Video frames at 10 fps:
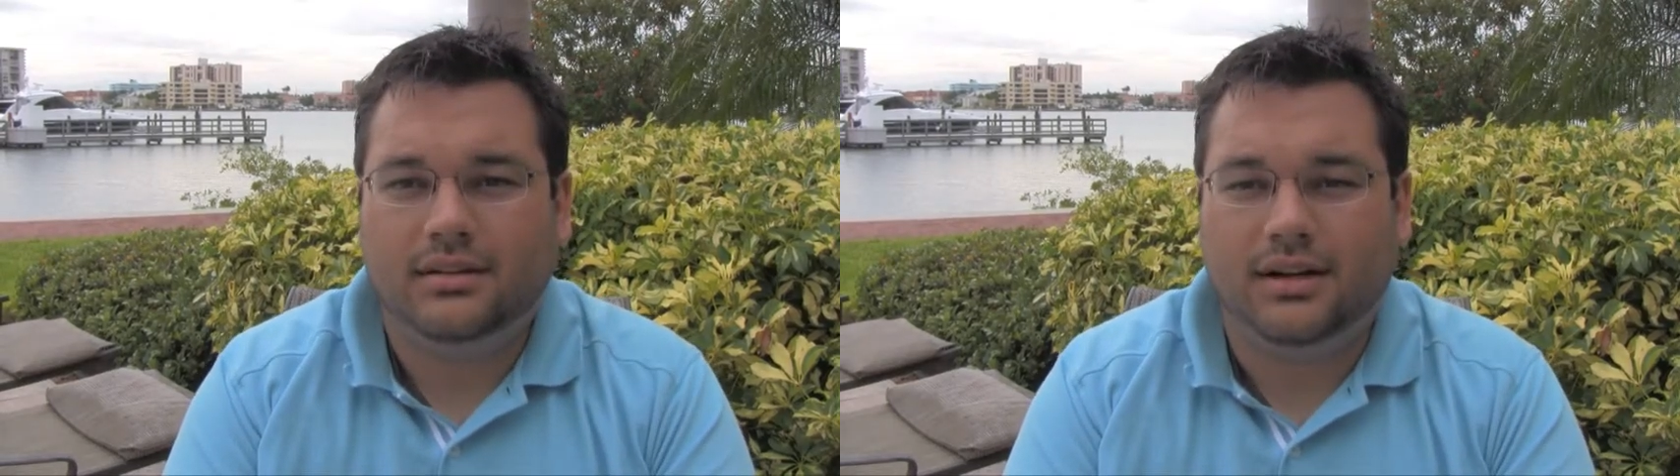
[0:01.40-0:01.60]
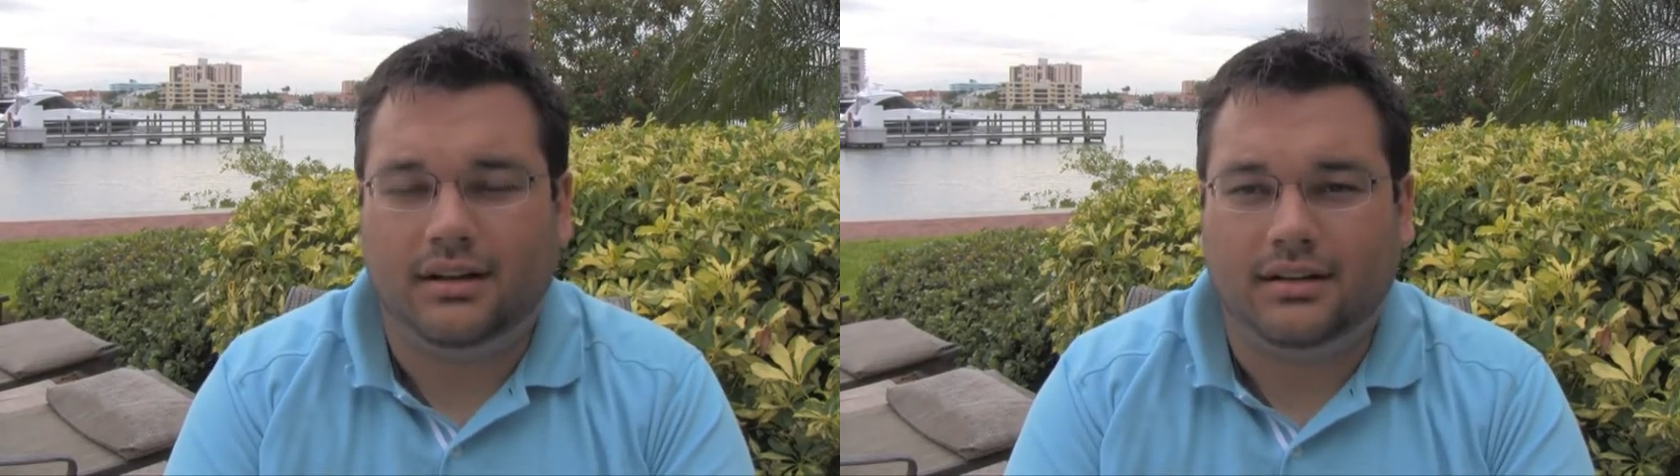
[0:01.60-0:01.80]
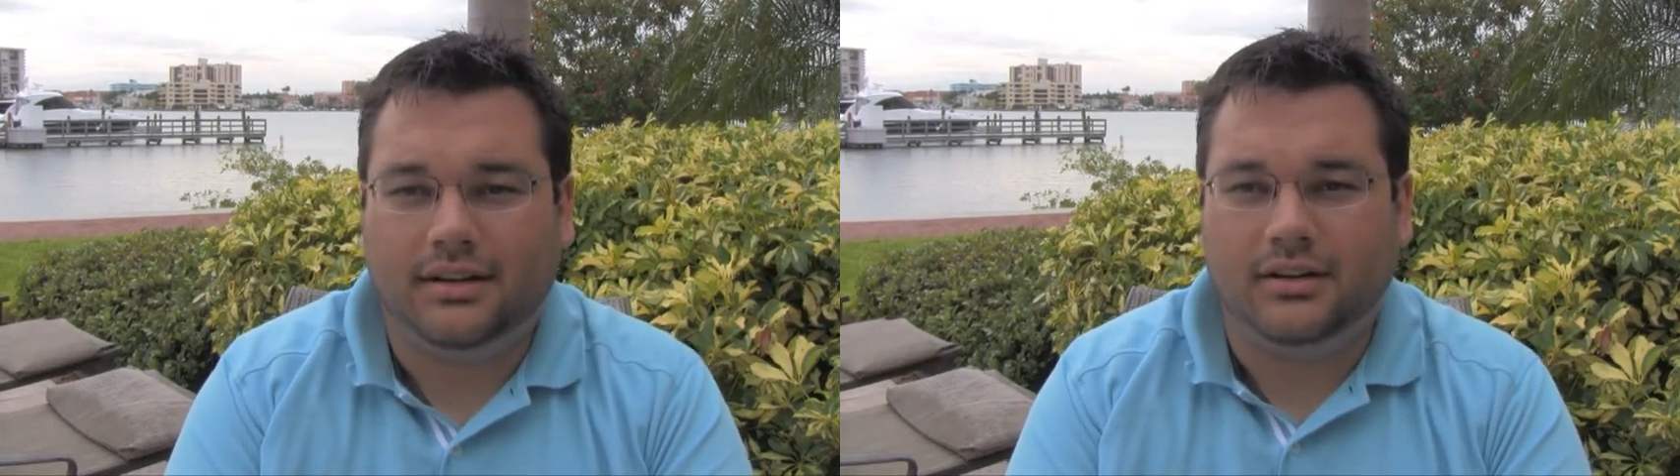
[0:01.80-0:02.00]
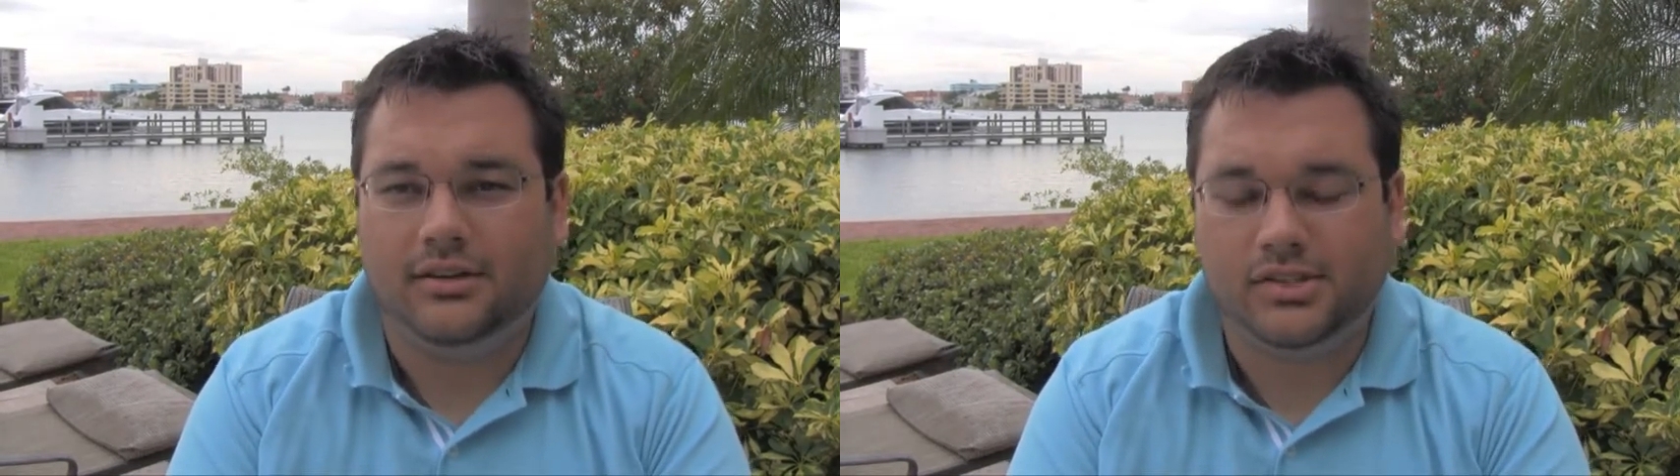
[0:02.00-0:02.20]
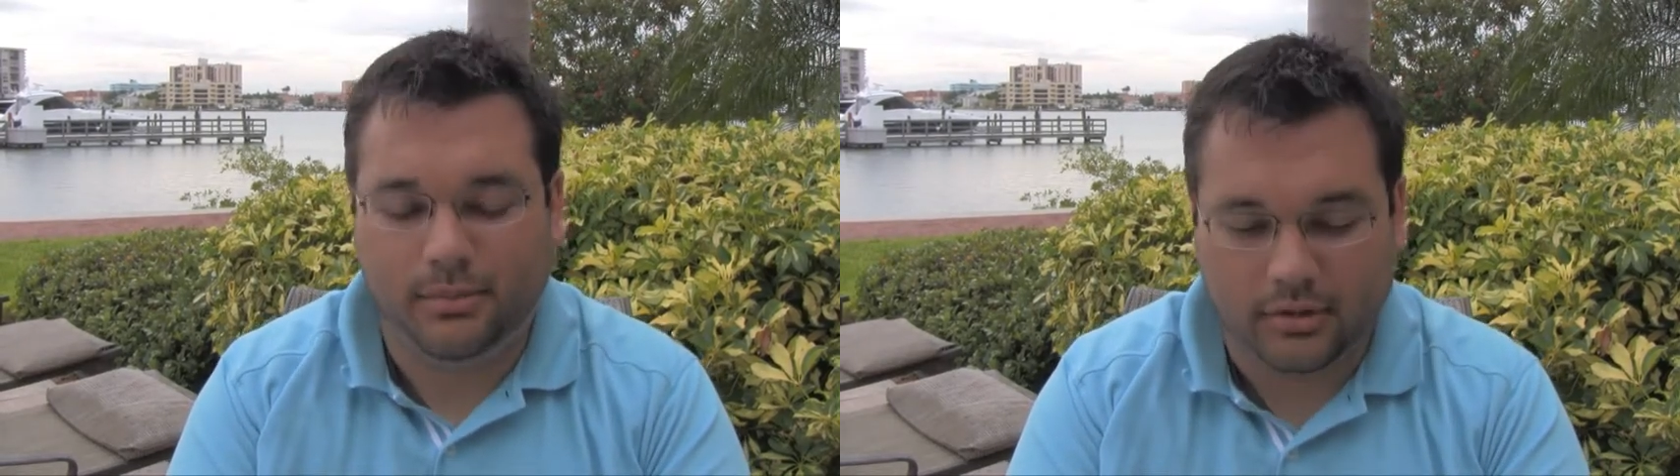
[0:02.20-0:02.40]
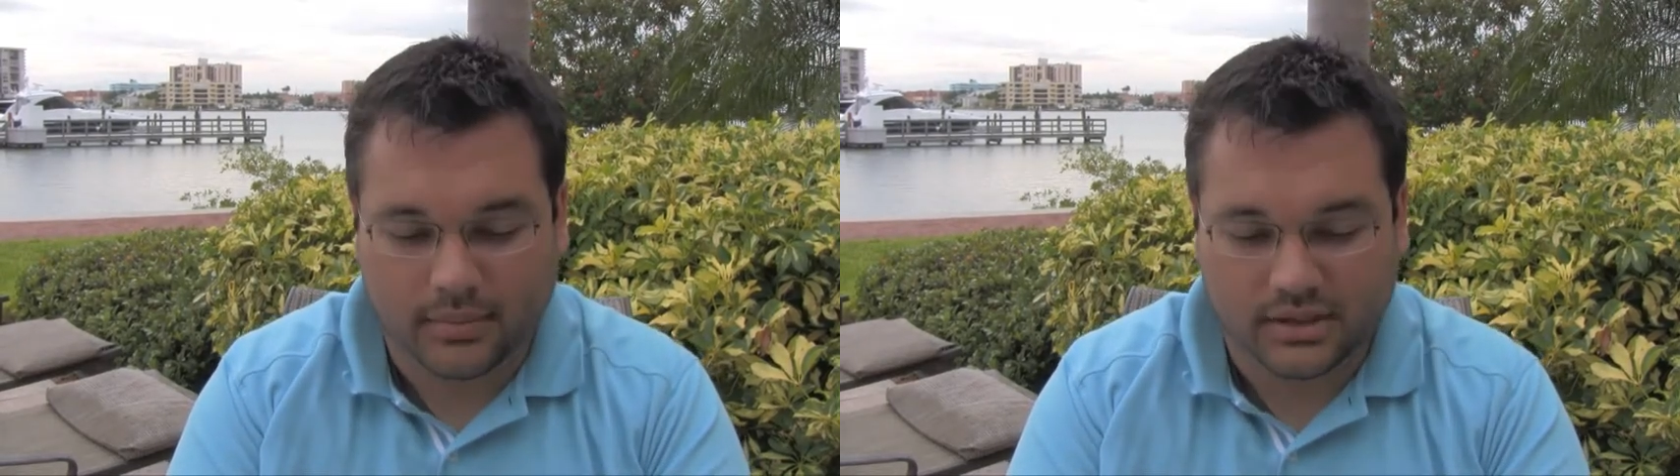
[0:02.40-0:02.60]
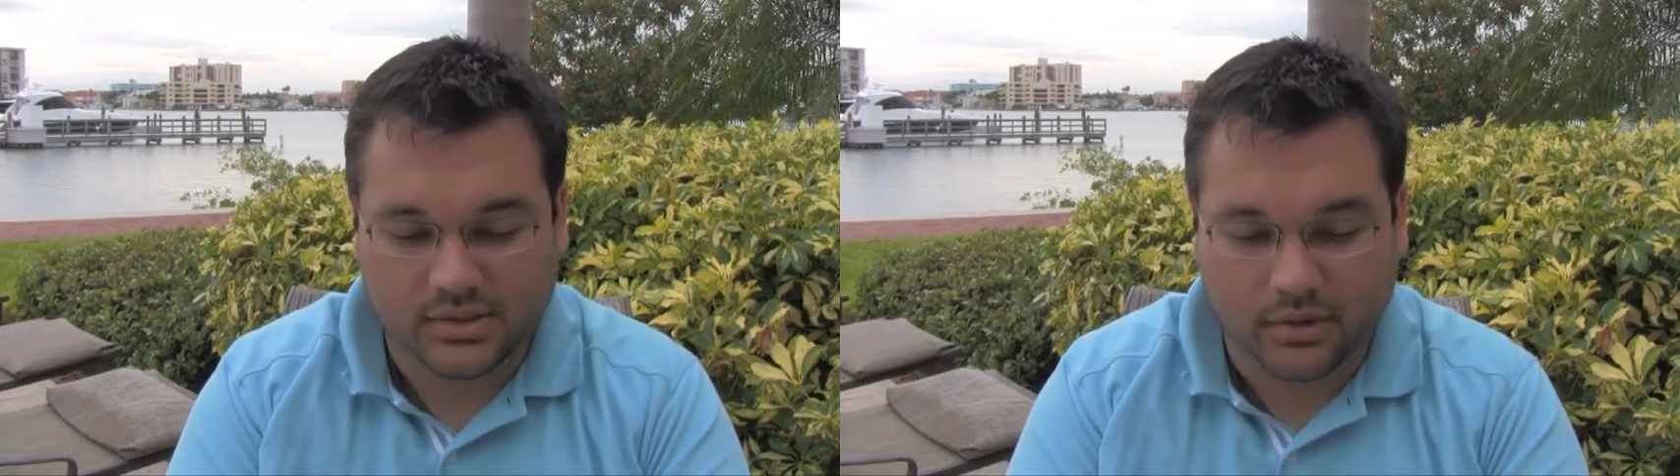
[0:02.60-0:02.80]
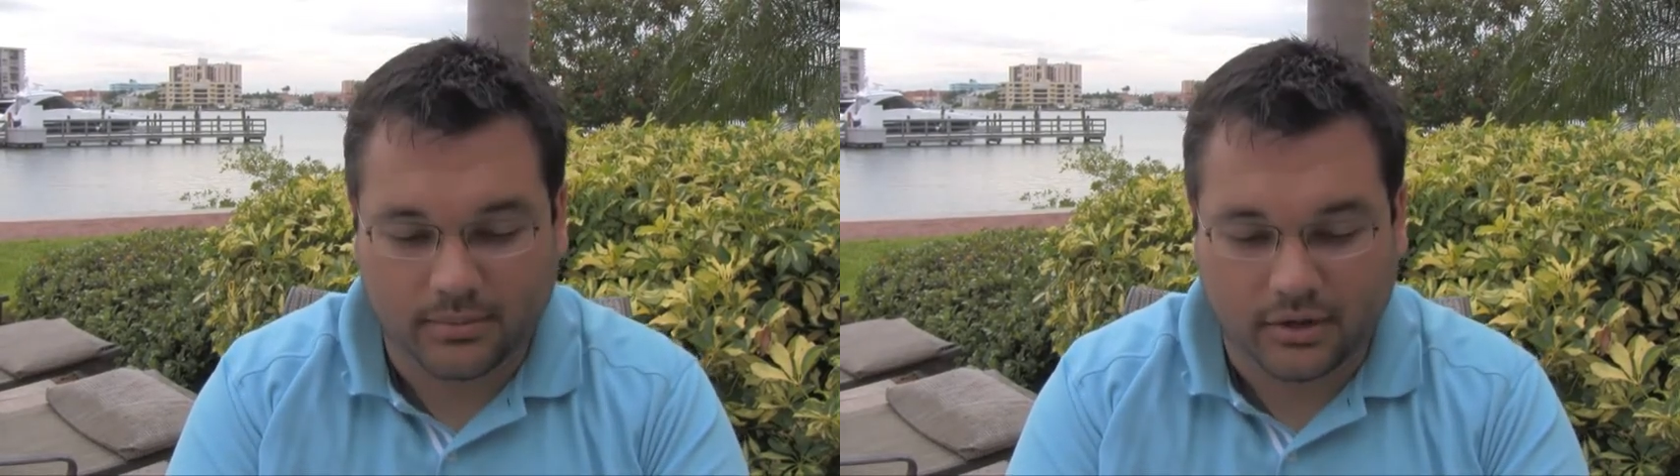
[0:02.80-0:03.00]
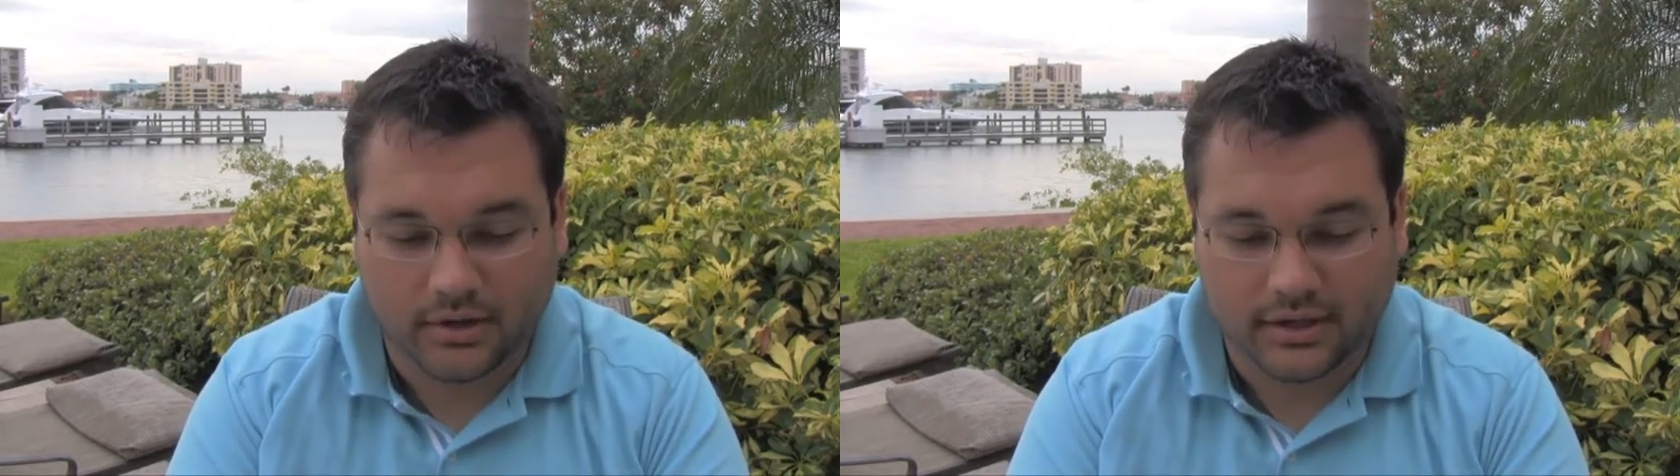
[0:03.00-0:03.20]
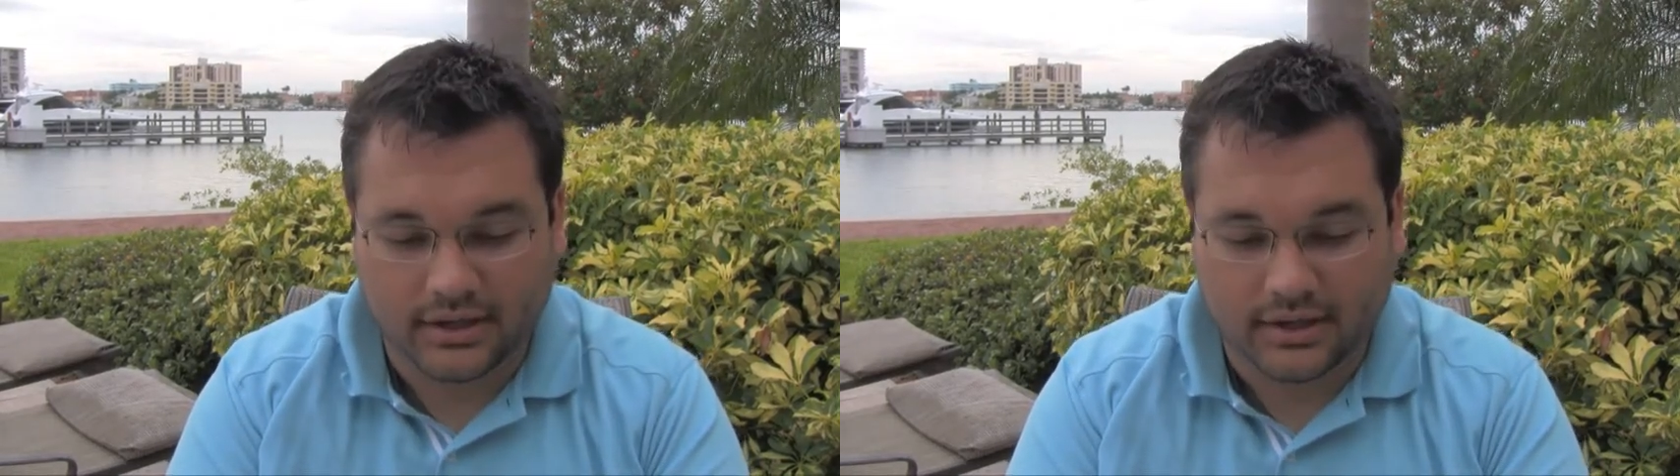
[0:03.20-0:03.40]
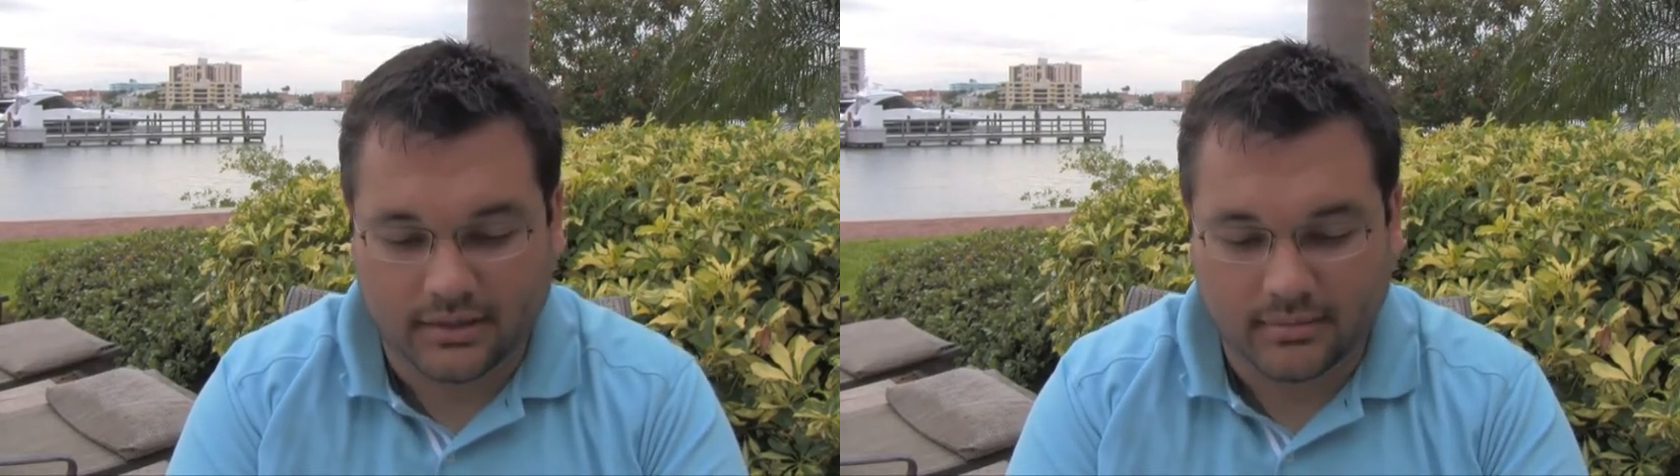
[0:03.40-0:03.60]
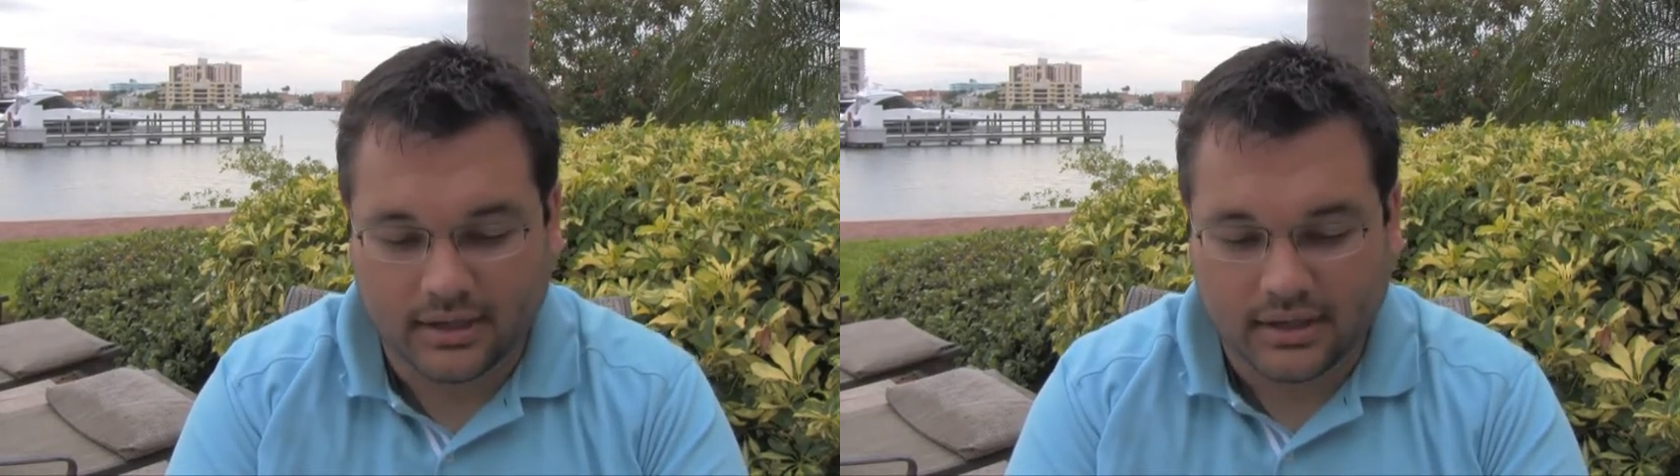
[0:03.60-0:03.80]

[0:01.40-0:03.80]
Colin here, Smartbox Web Marketing again.